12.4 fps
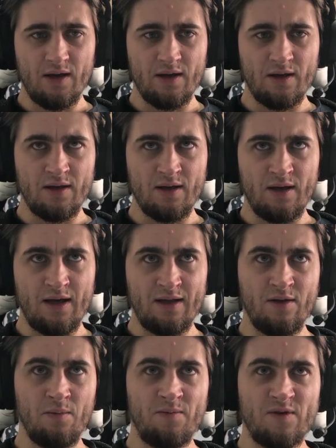
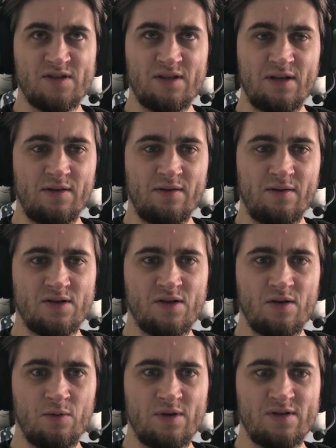And obviously, there's
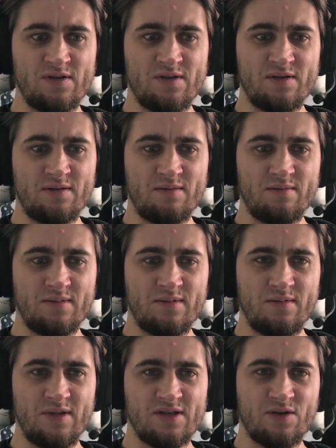always
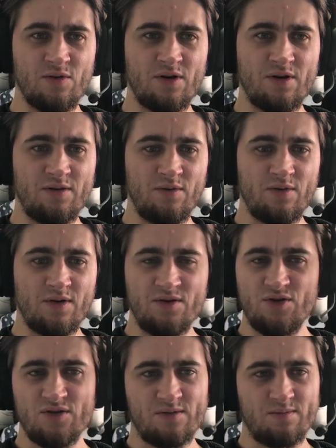Discord. You can
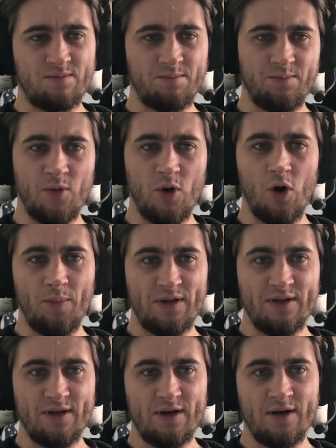just hop
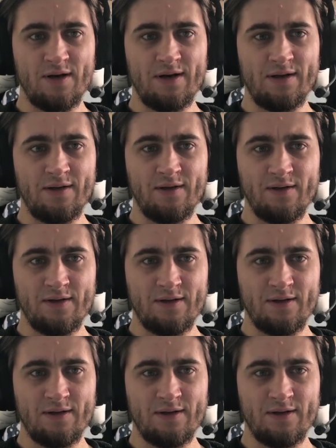in there, and